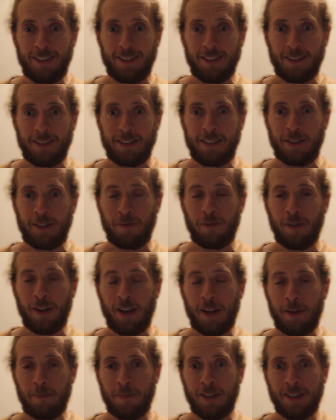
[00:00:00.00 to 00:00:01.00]

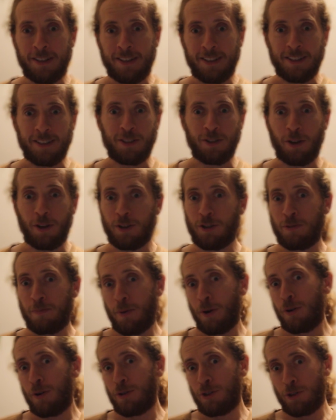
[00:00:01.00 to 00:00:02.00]
development is not
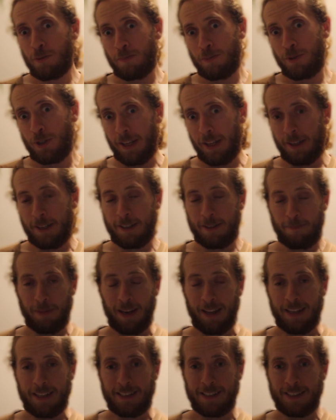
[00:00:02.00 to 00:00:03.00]
supposed to take
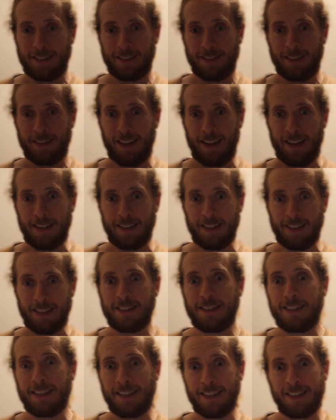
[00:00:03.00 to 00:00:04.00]
place. And
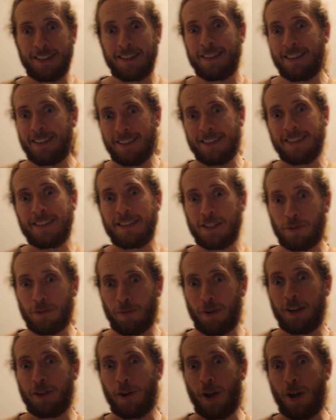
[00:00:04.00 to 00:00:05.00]
instead, this is
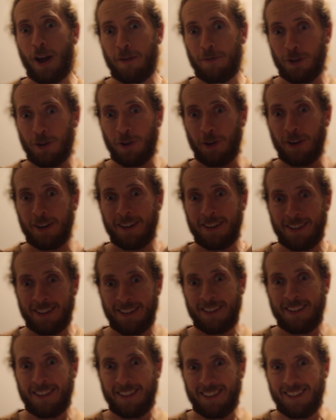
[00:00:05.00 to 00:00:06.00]
where you have your
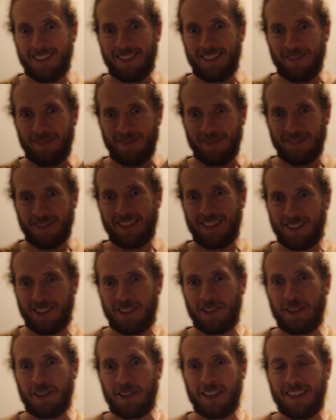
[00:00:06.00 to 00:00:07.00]

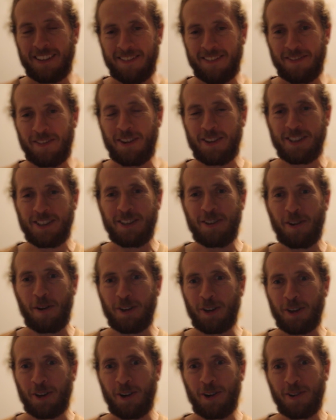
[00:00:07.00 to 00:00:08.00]
good version of
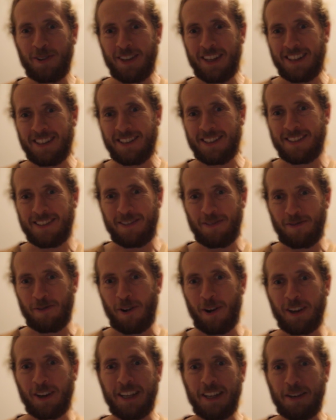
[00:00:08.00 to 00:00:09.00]
your code that is
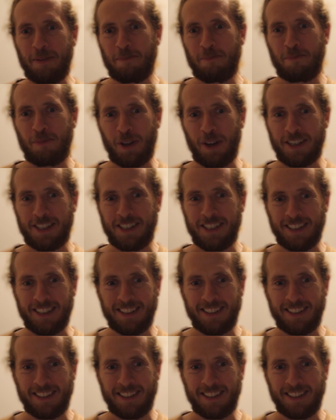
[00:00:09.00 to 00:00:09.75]
running in production.